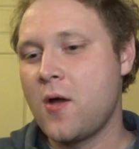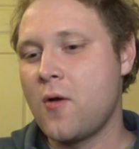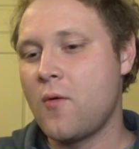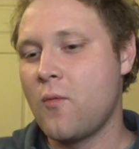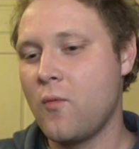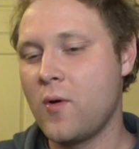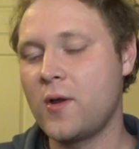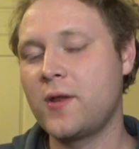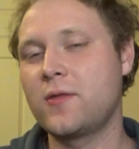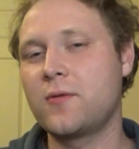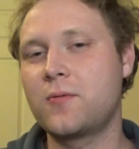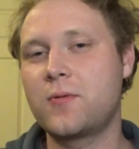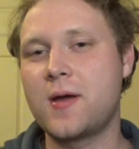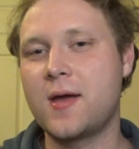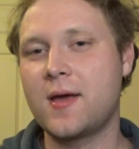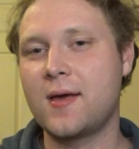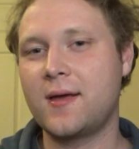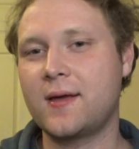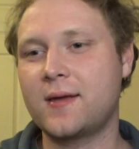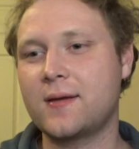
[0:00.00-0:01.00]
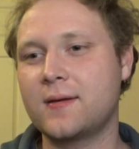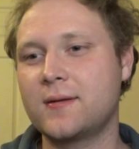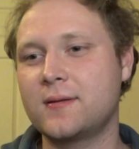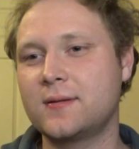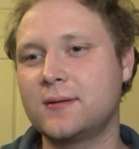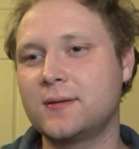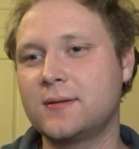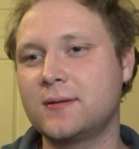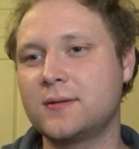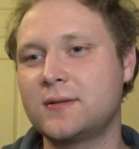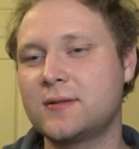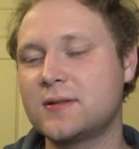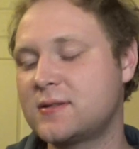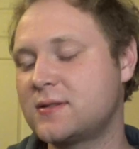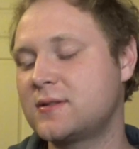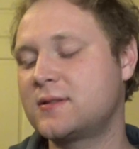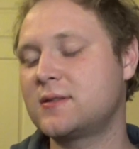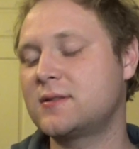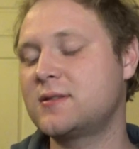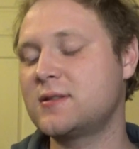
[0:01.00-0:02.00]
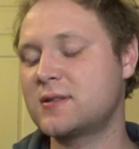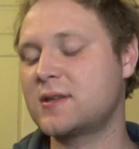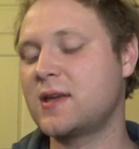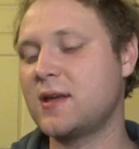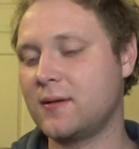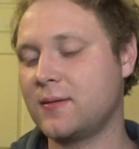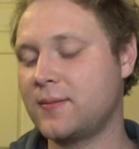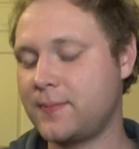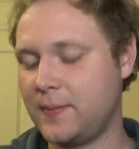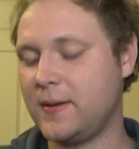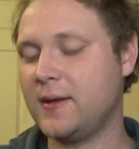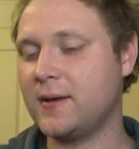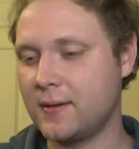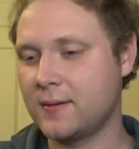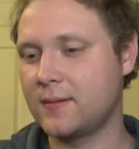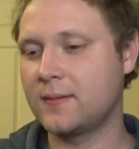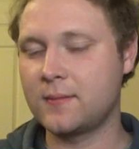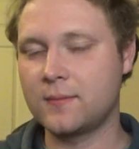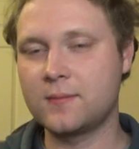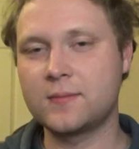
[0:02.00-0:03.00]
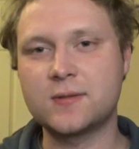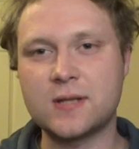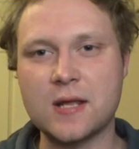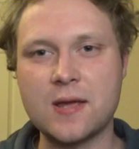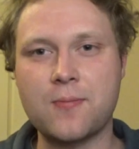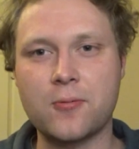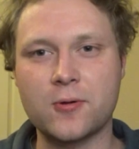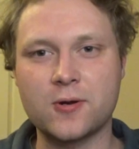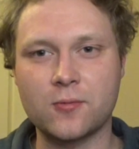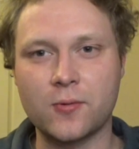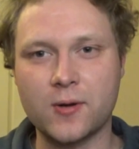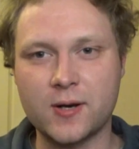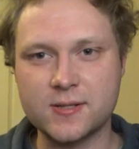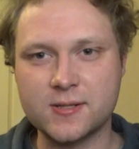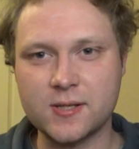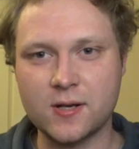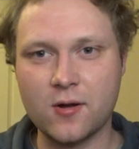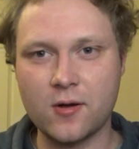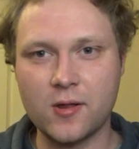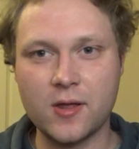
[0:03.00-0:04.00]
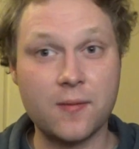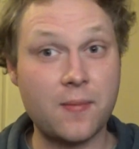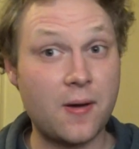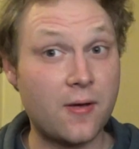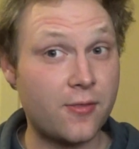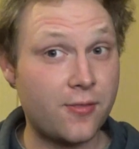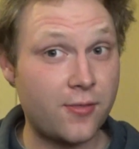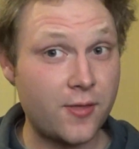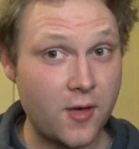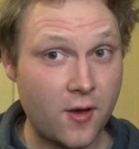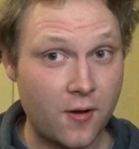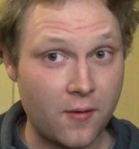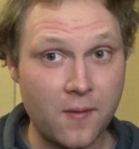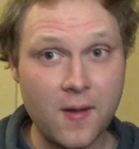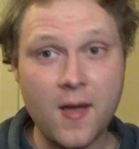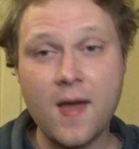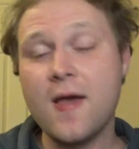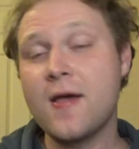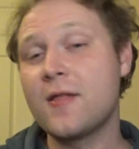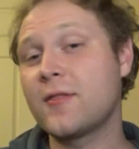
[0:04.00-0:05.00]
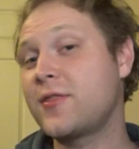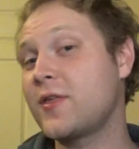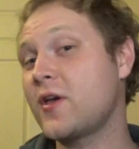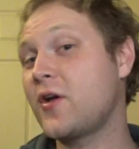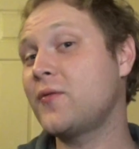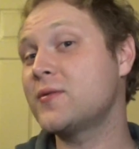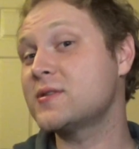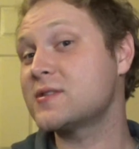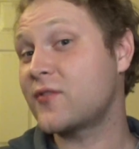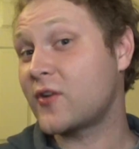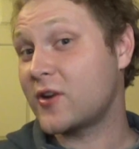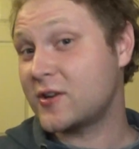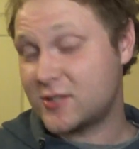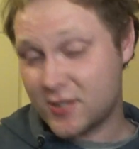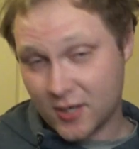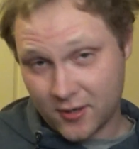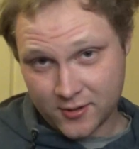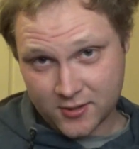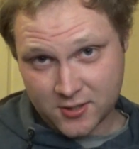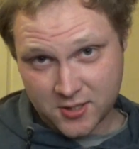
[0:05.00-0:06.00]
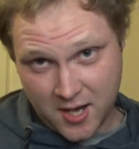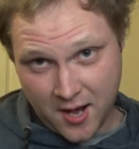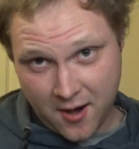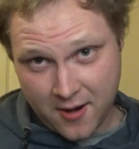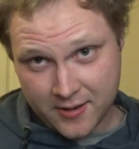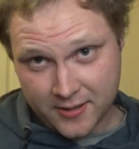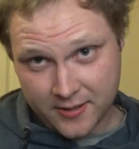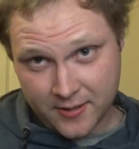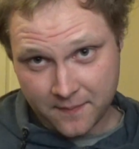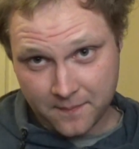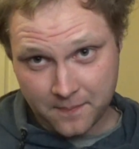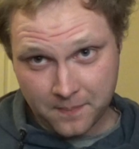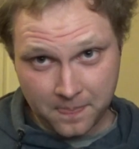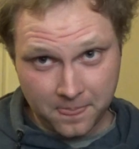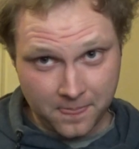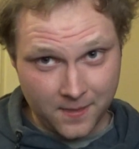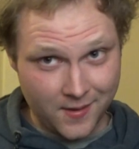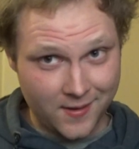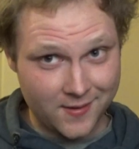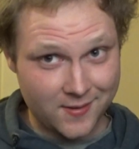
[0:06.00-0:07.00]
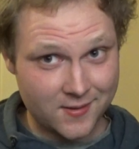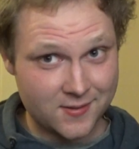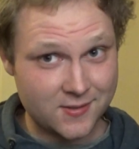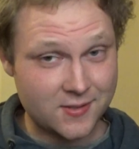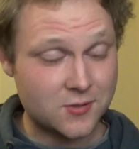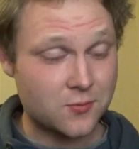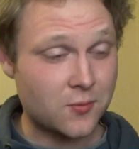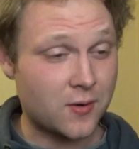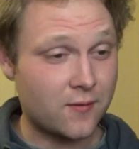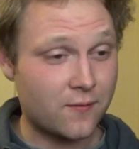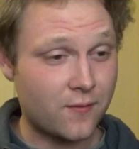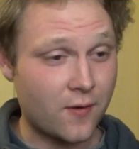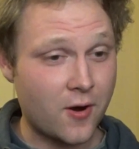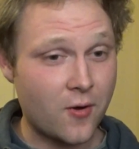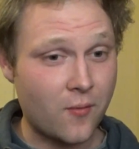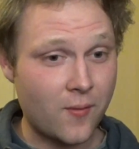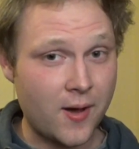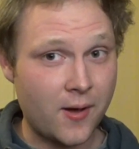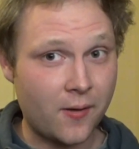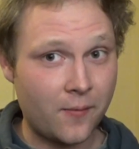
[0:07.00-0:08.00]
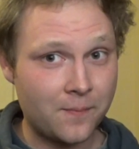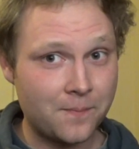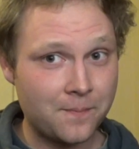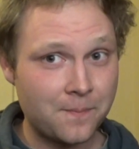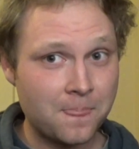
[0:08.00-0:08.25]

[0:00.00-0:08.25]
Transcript: one of the, like, just to just get a bit deeper into what I said earlier about Theo. Theo is a very childish character, unless he's written very well.